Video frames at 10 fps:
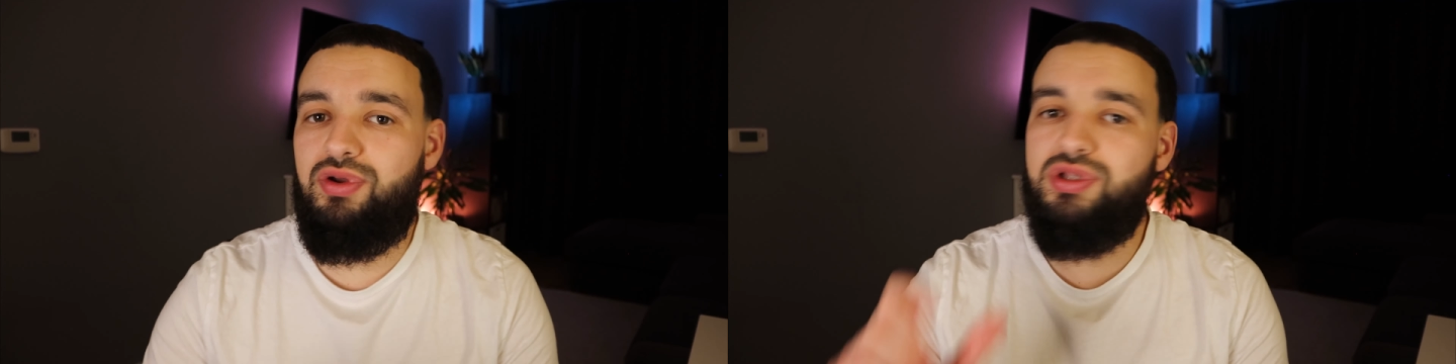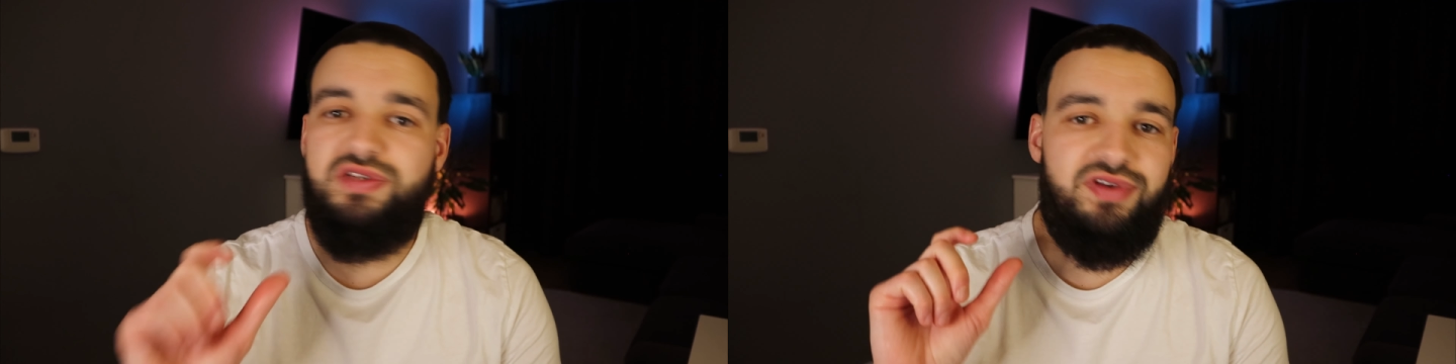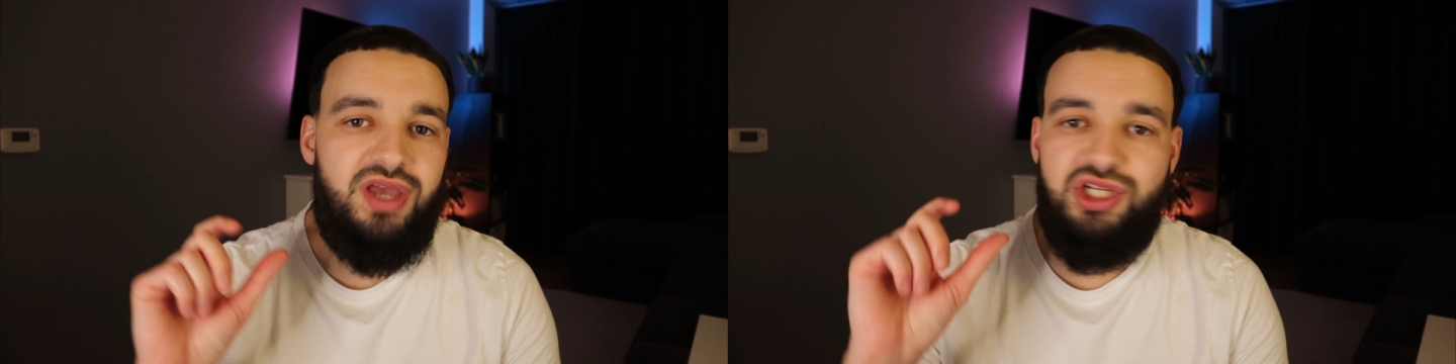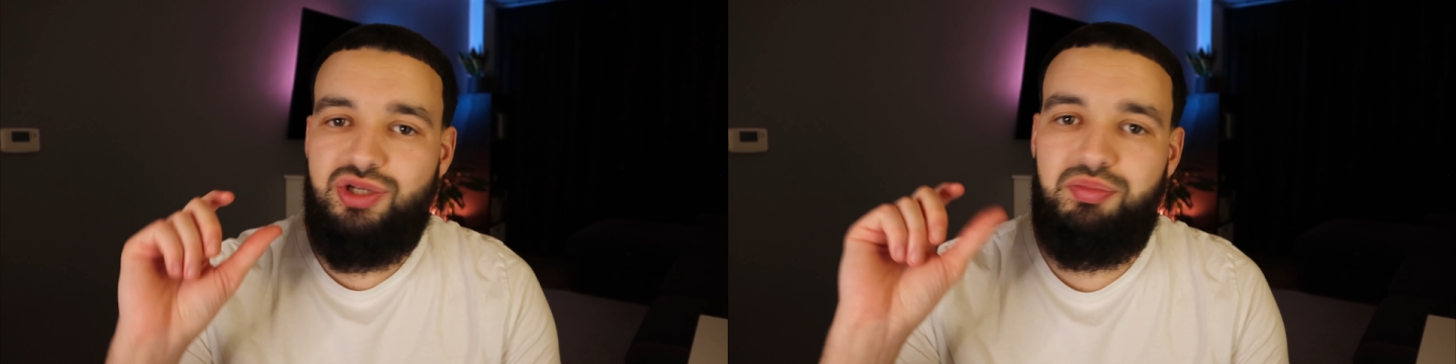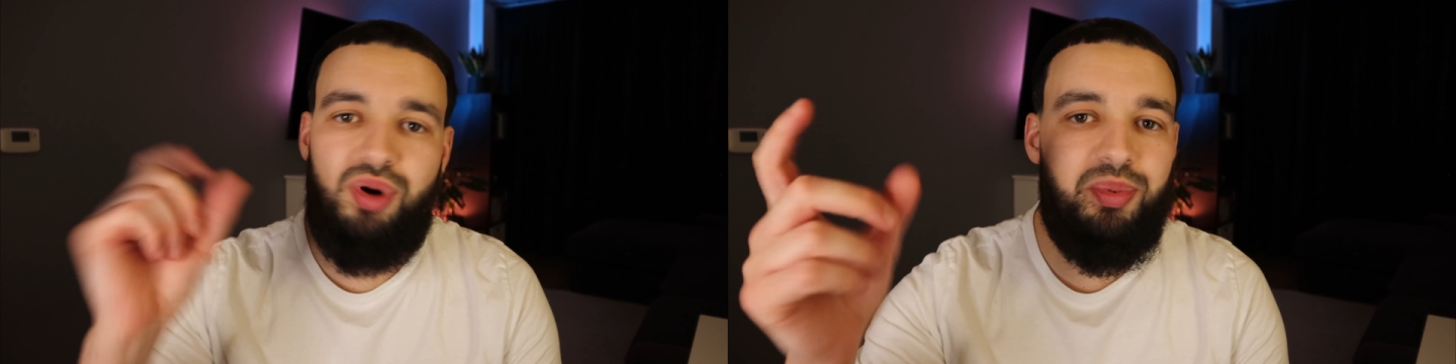
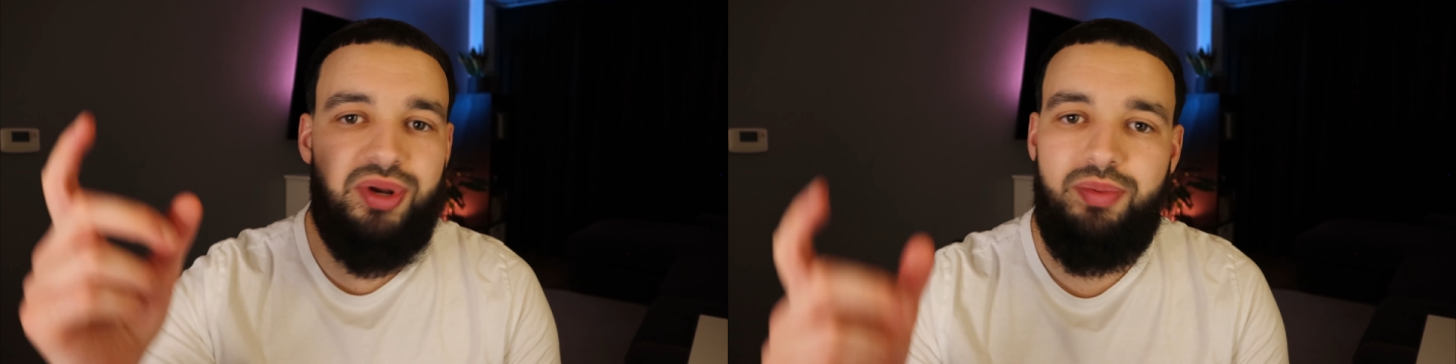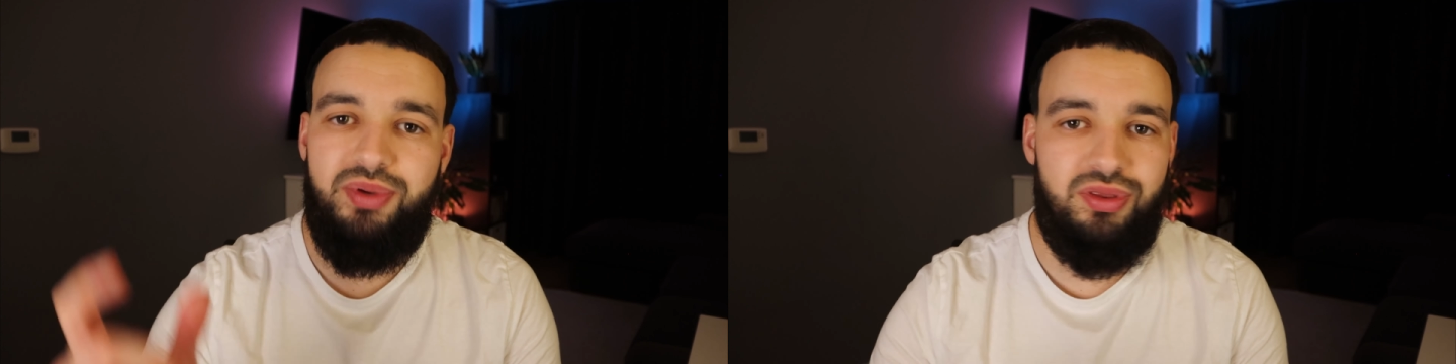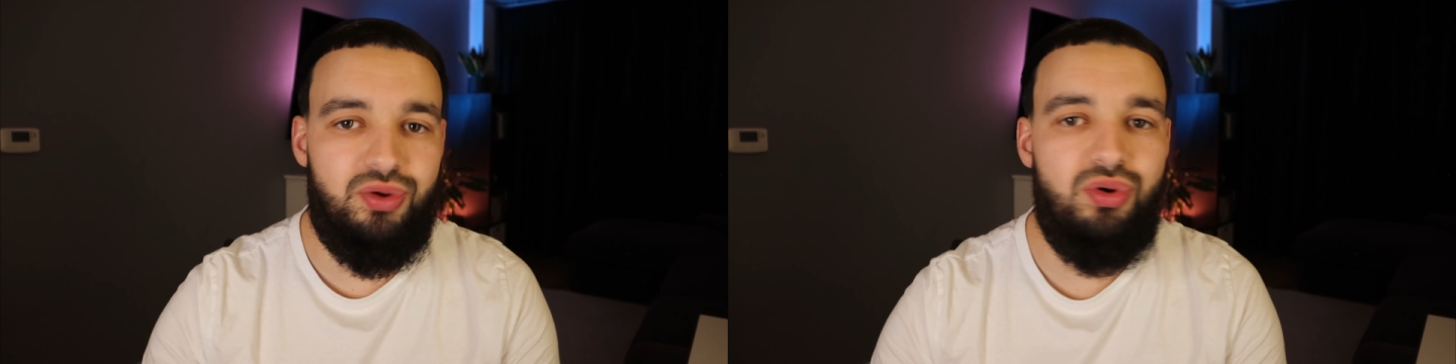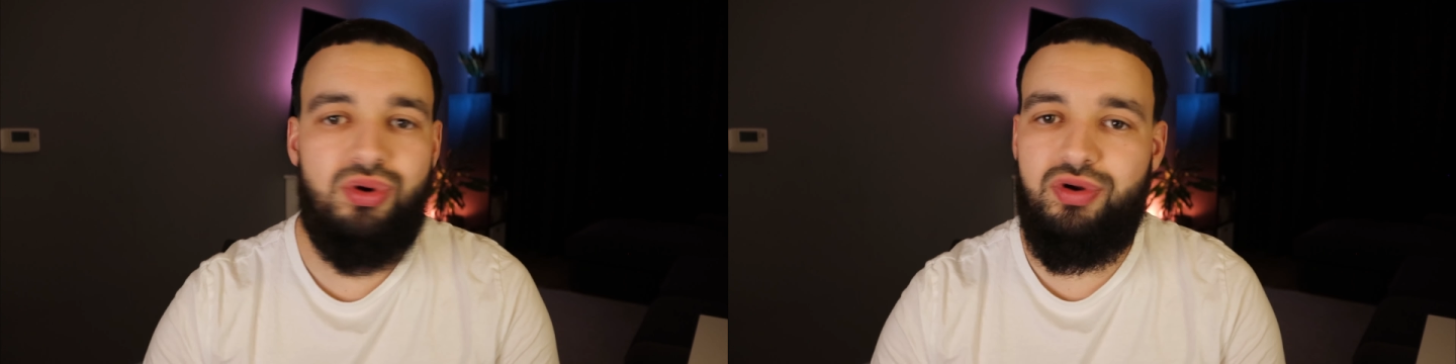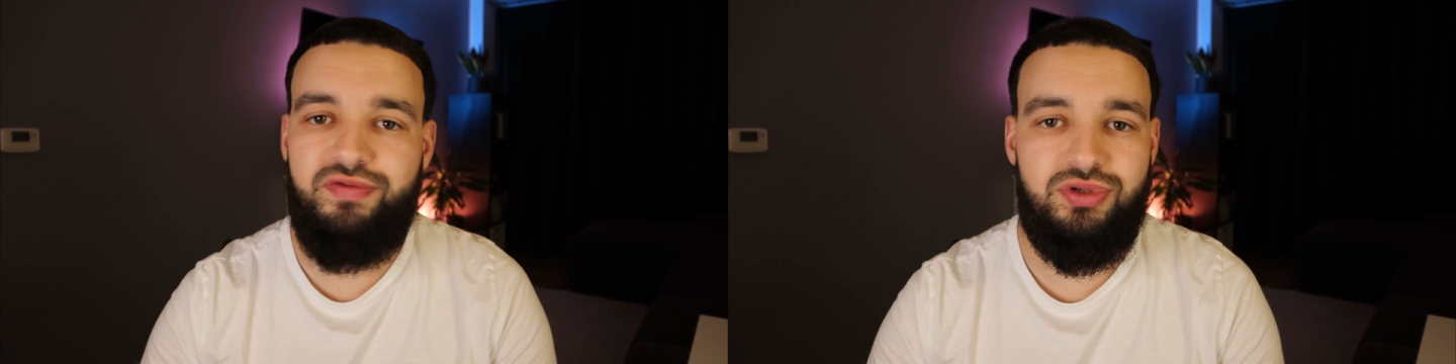notification popping up in the
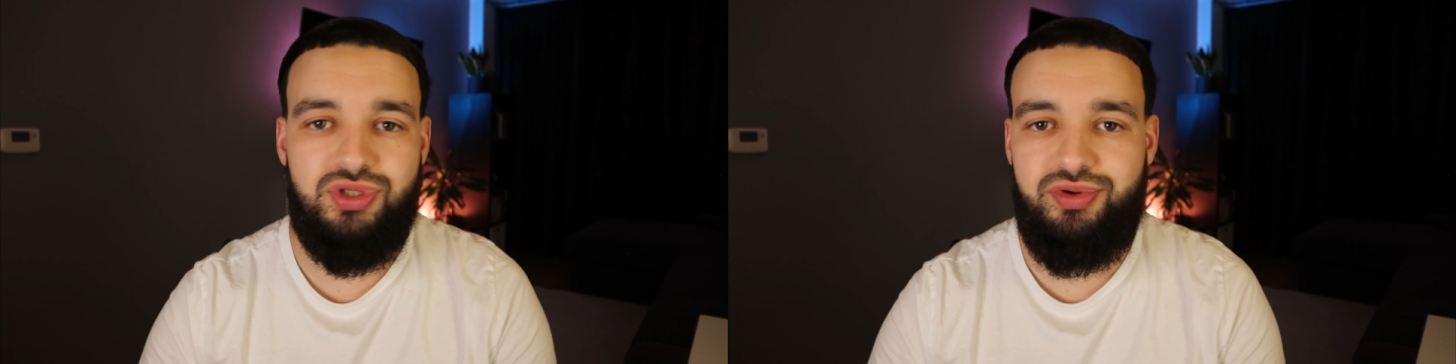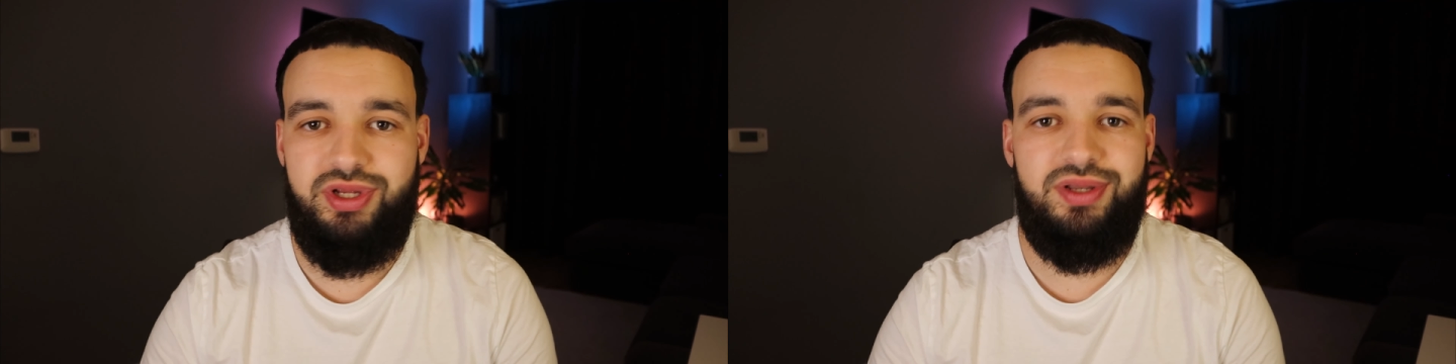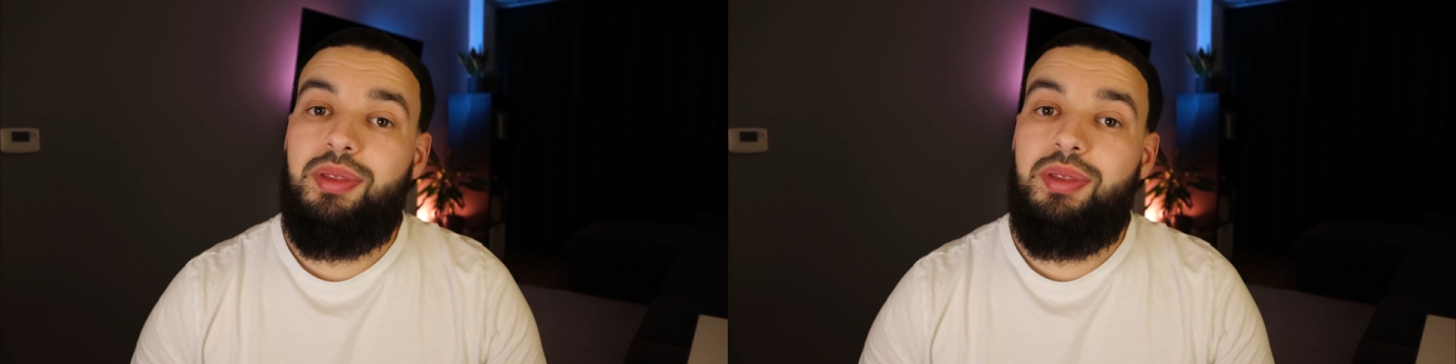corner of your screen.